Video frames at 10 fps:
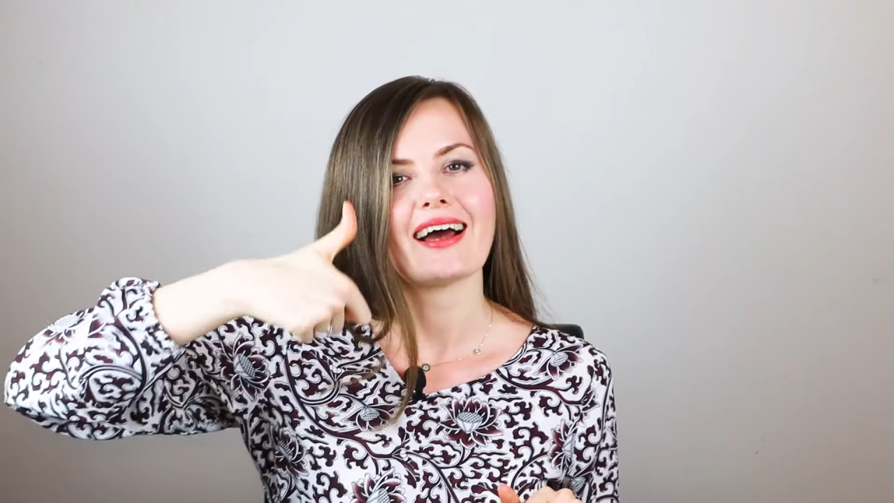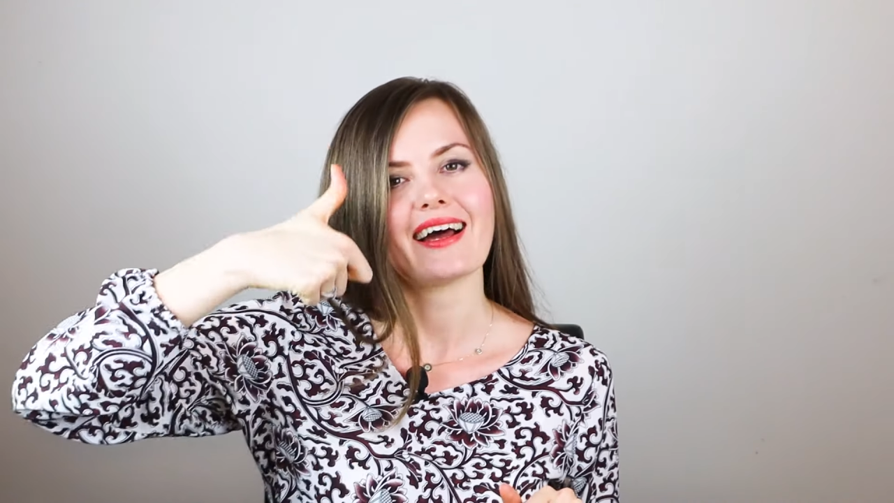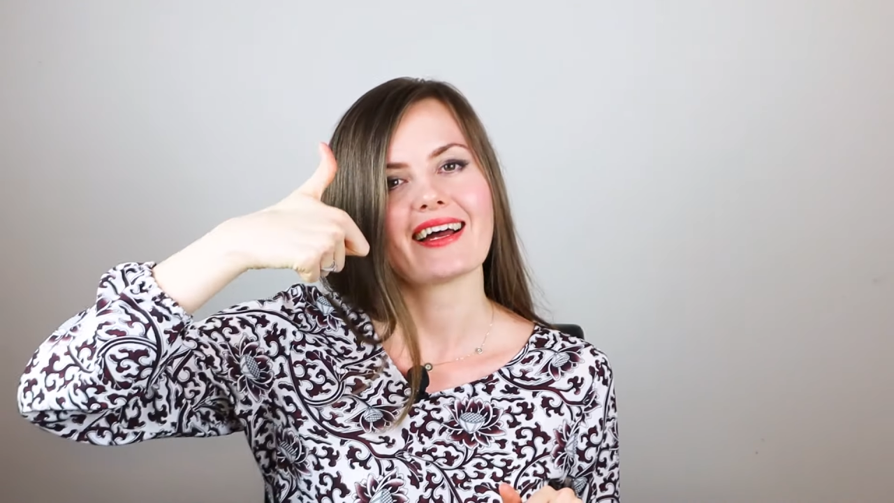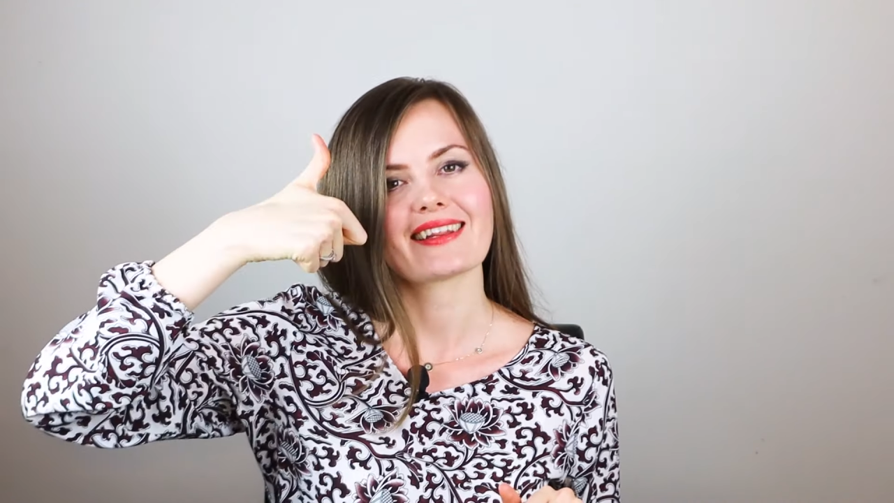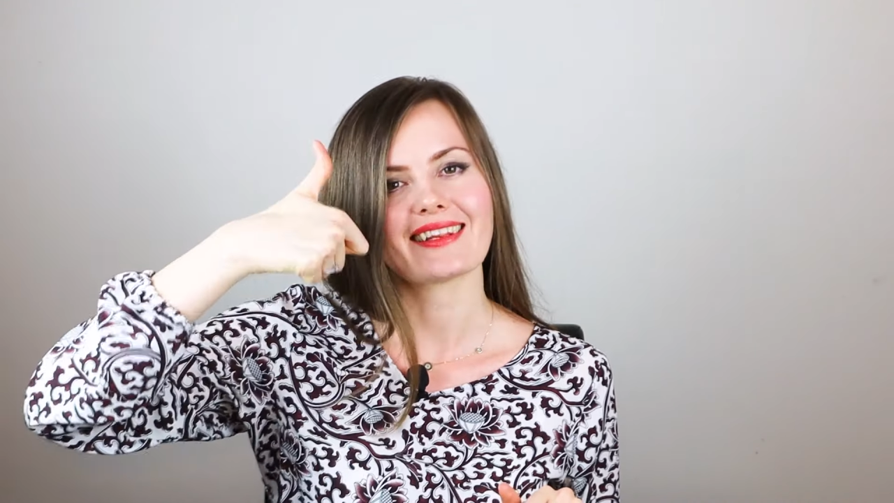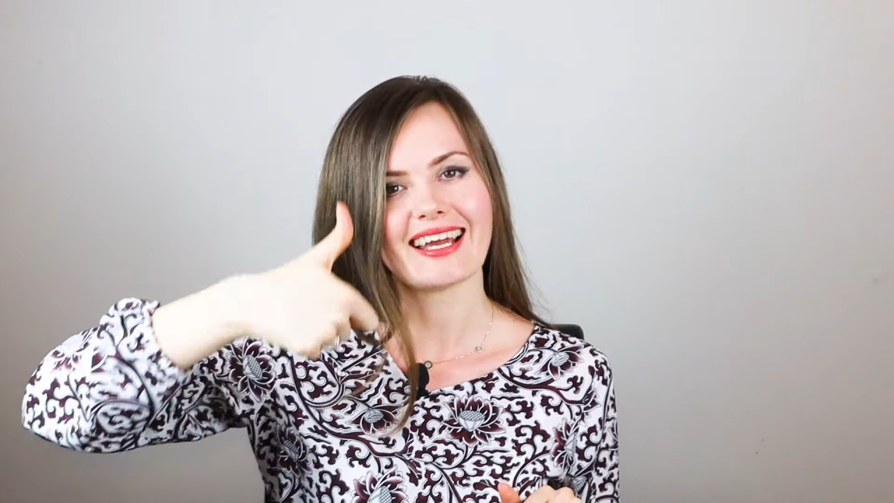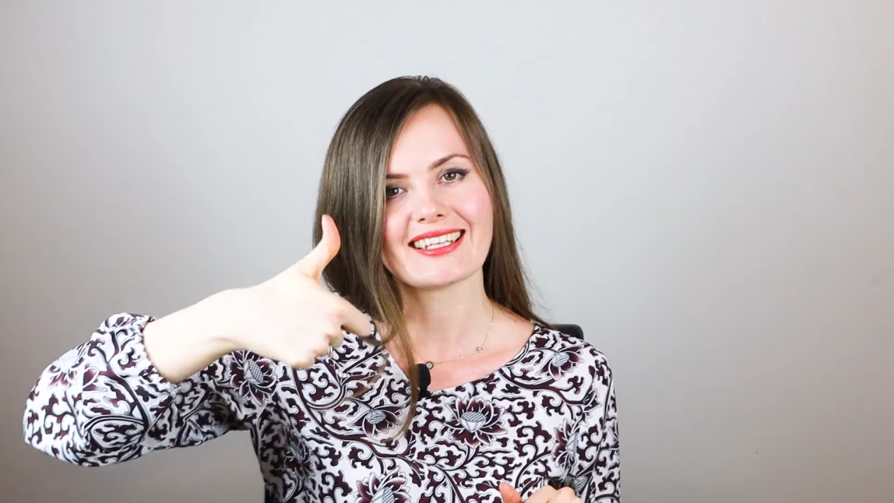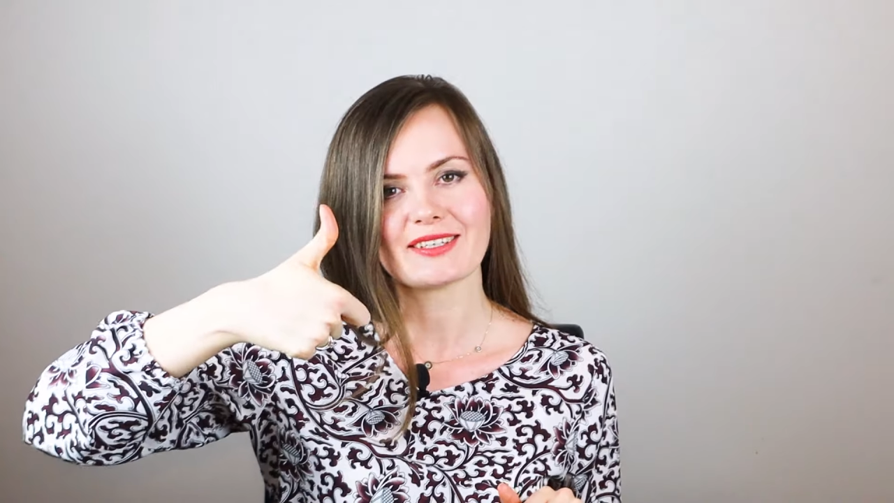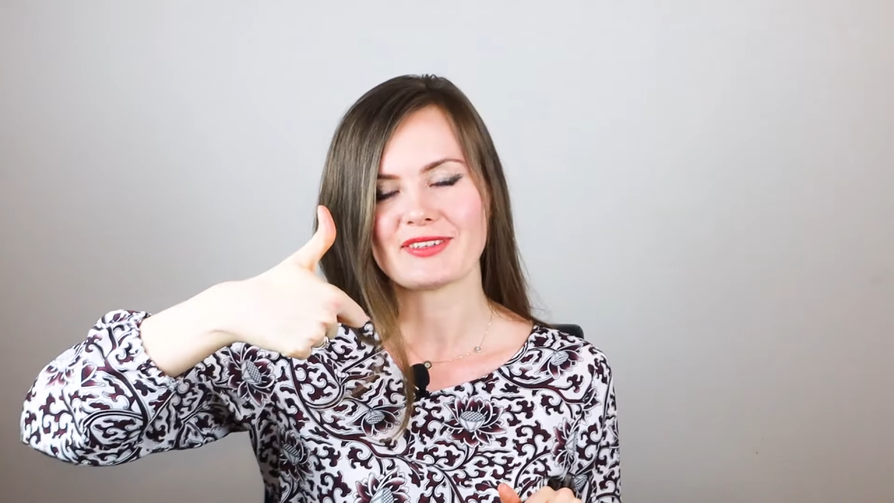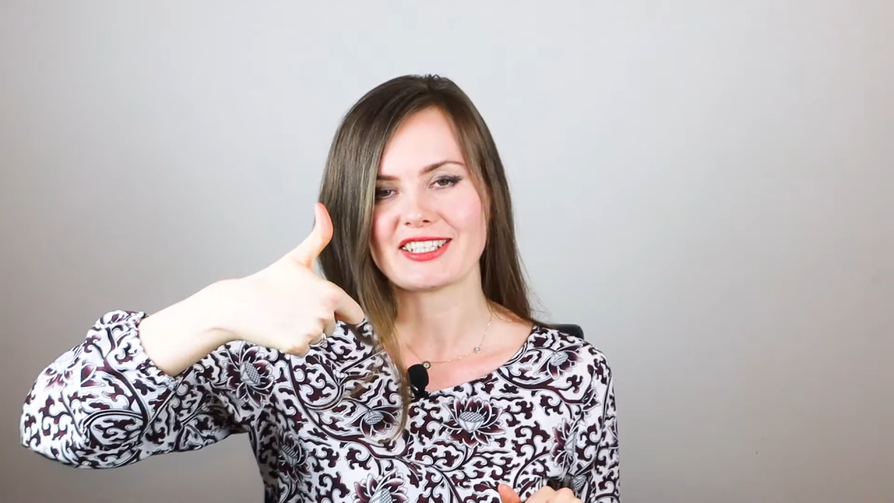and
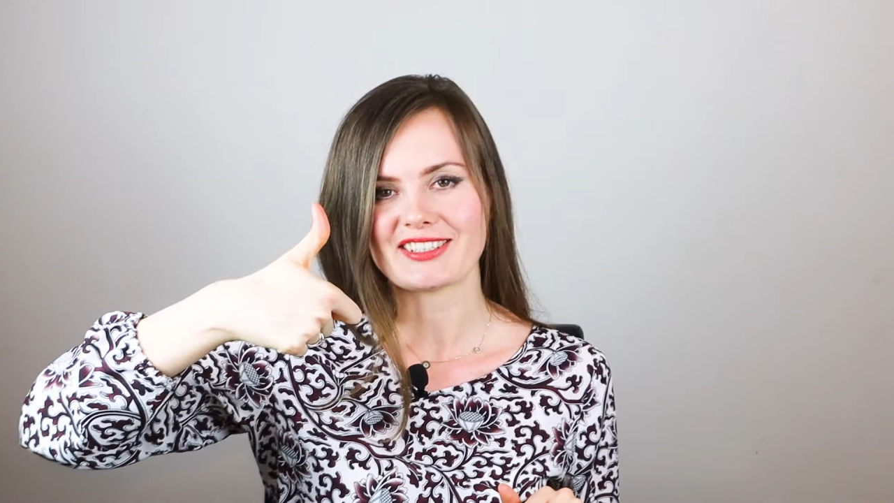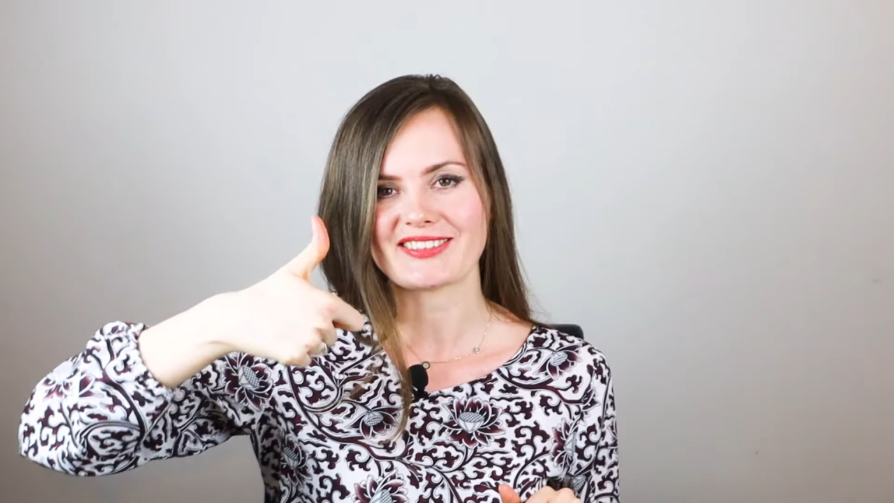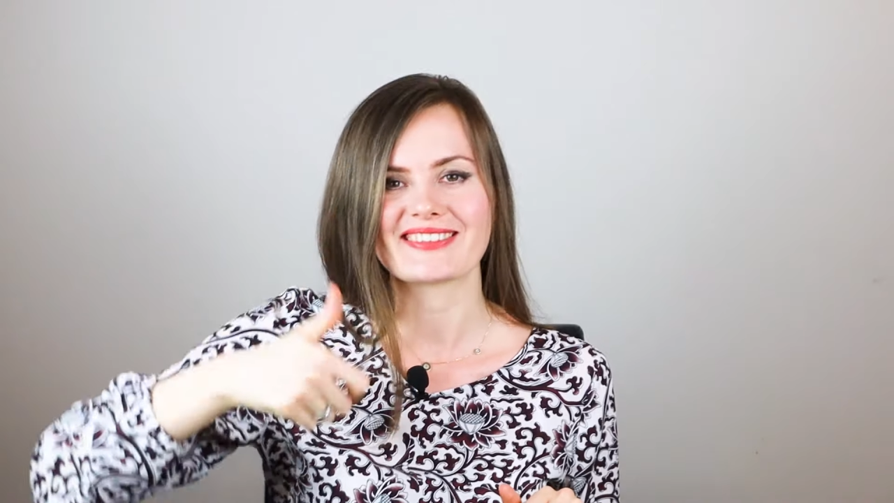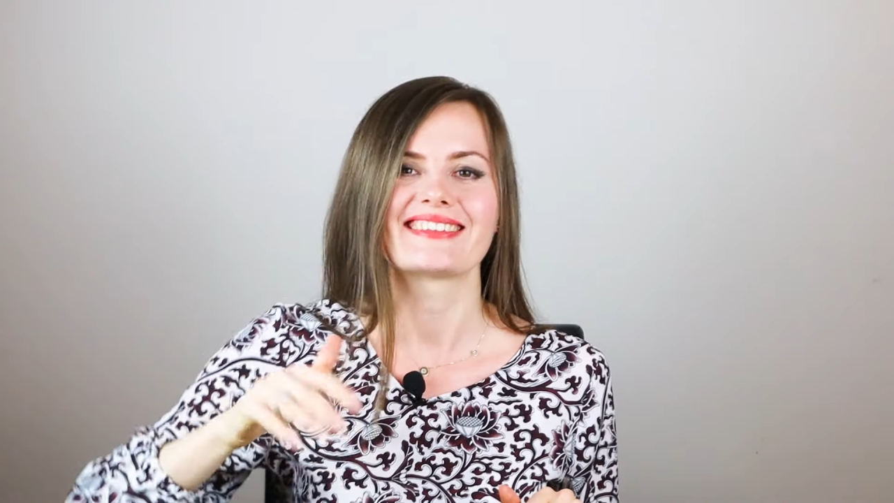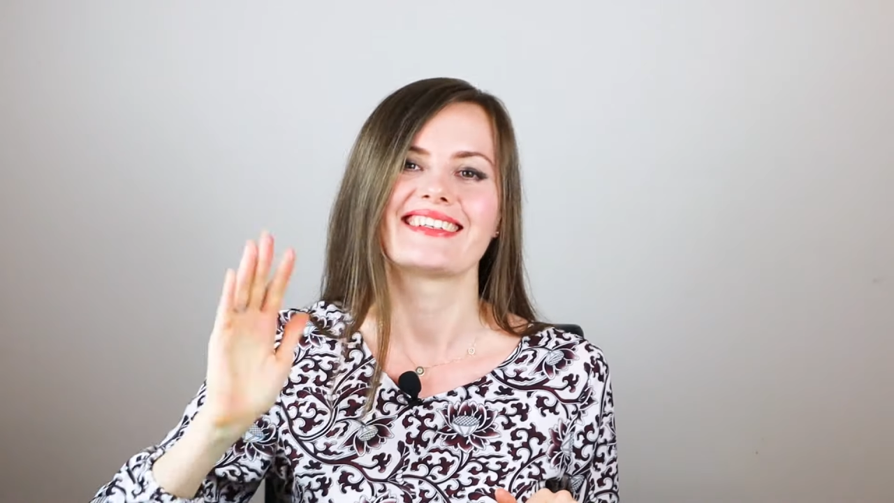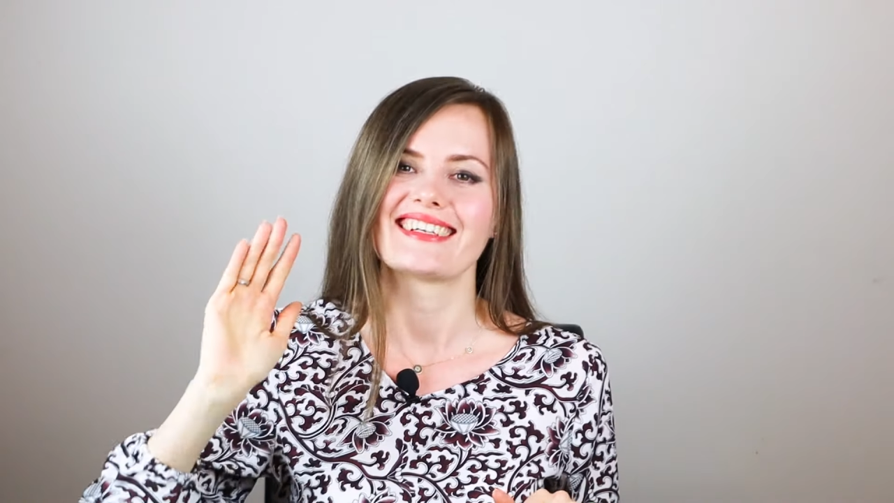like the video.